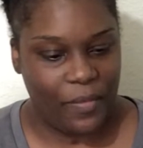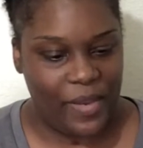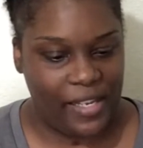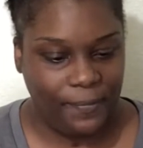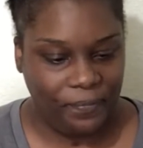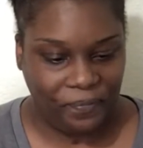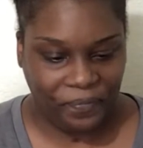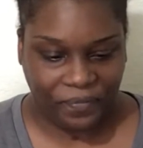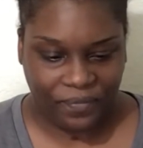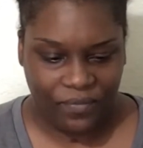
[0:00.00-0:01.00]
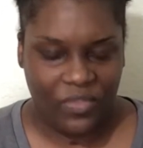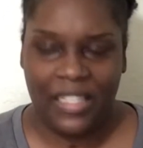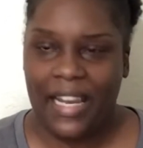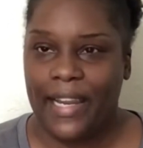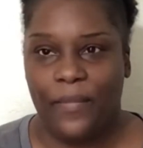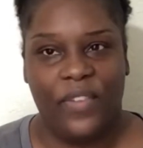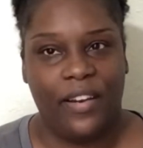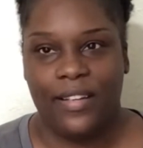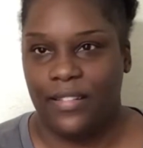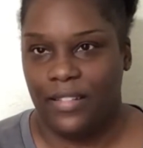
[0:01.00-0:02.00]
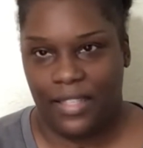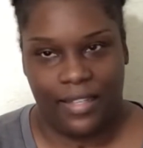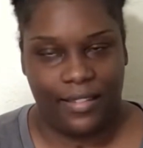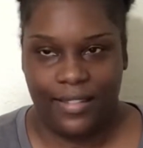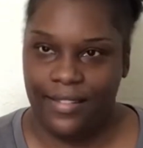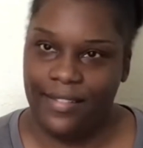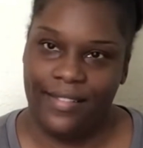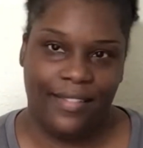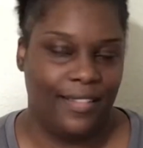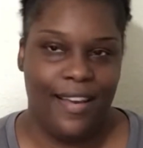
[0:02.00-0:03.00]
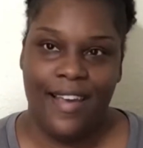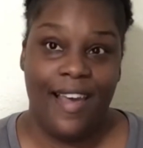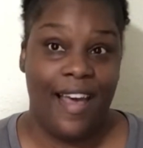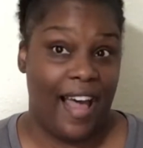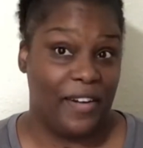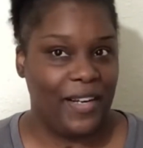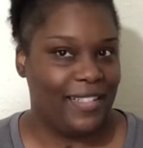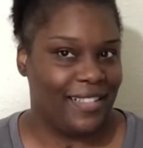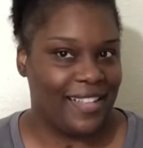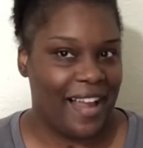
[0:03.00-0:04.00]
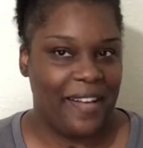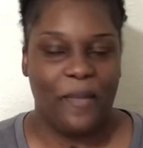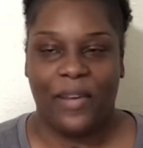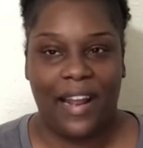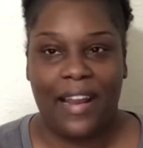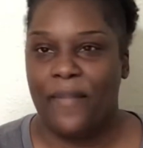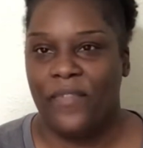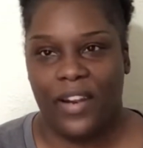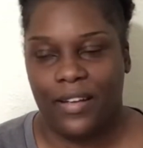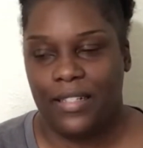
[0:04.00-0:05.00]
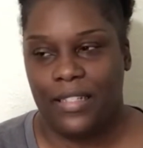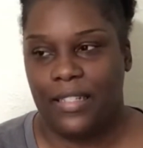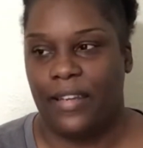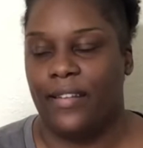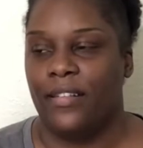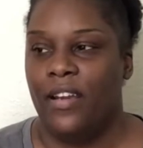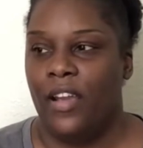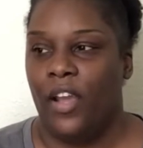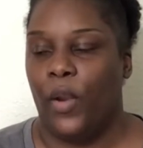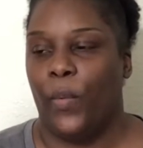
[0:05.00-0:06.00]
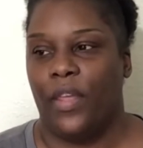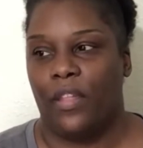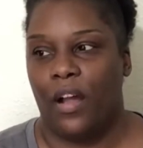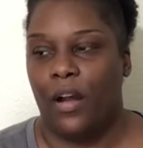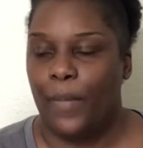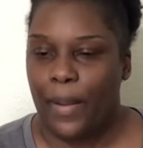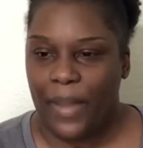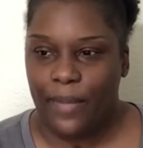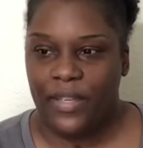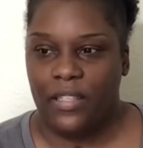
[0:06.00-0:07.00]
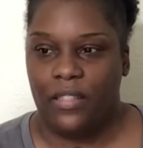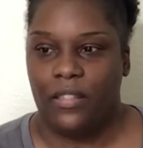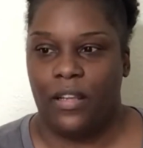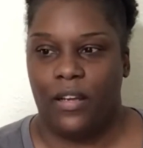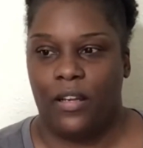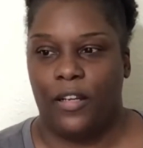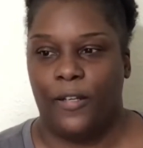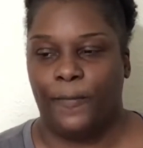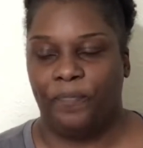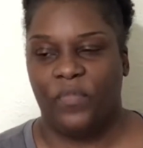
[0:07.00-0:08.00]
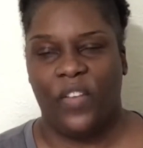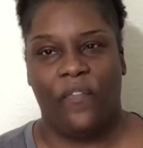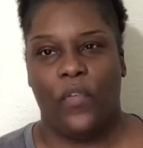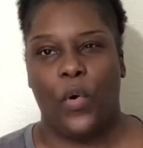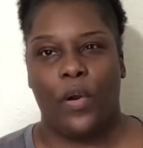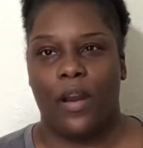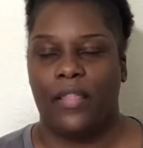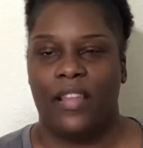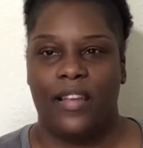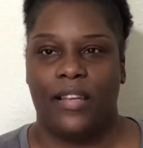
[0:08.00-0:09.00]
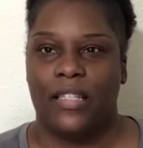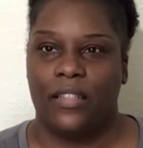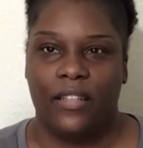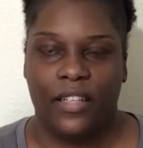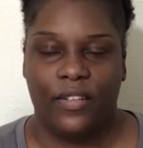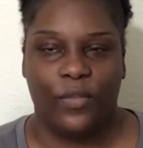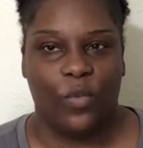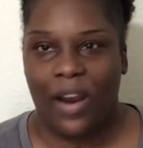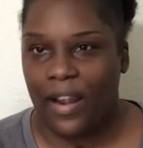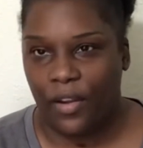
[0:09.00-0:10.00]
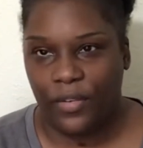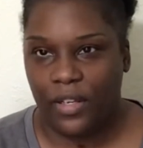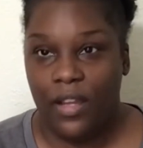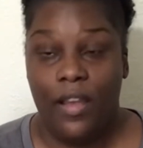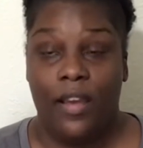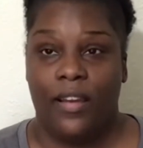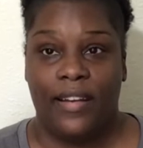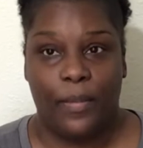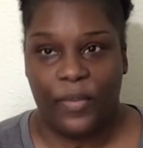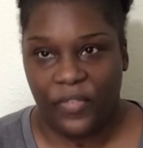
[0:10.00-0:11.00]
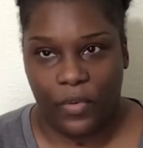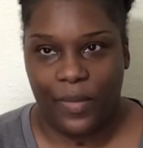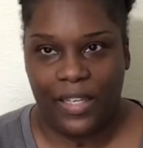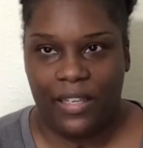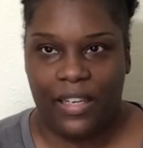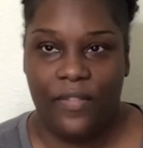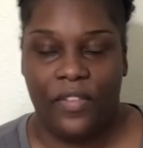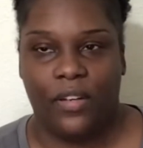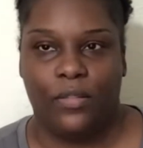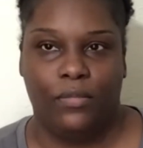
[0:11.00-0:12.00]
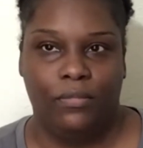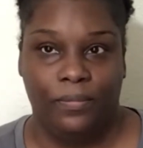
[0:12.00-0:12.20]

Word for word: me. I am very content. I know I just got him, but I am very content with all my babies. Um, four, I think, is a good round number for me, even though